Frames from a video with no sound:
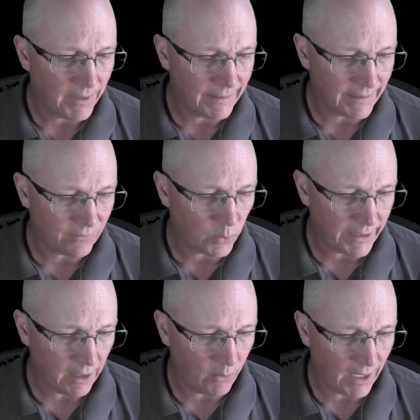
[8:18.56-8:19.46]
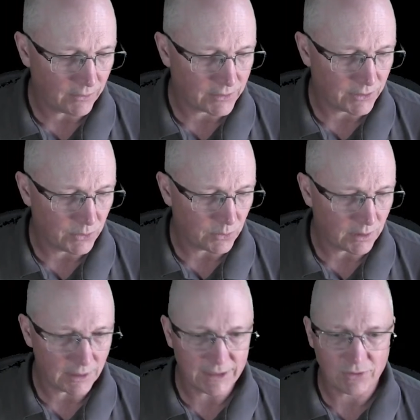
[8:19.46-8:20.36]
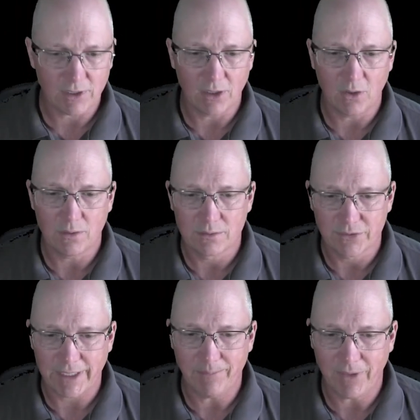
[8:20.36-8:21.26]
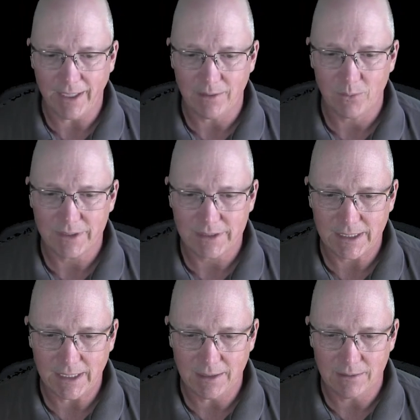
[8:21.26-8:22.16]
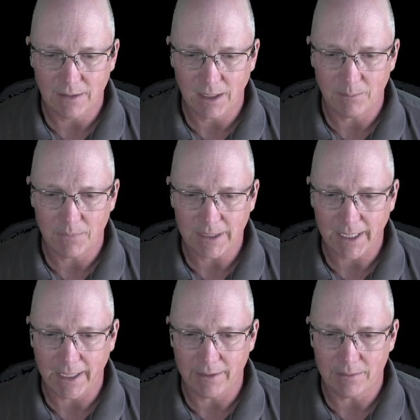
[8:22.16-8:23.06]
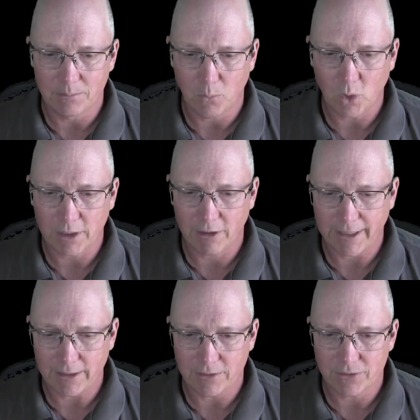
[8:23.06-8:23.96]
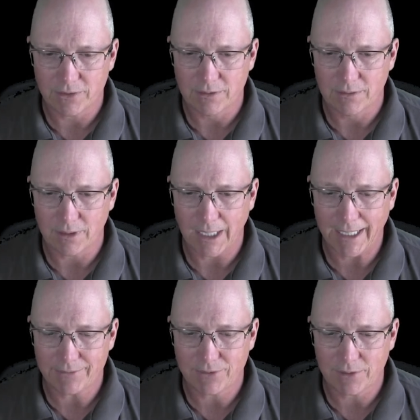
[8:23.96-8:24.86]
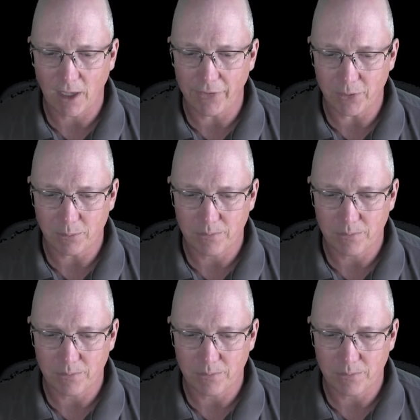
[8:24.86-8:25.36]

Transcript: And then if we go out to Callisto, same thing. We see, again, more craters, less of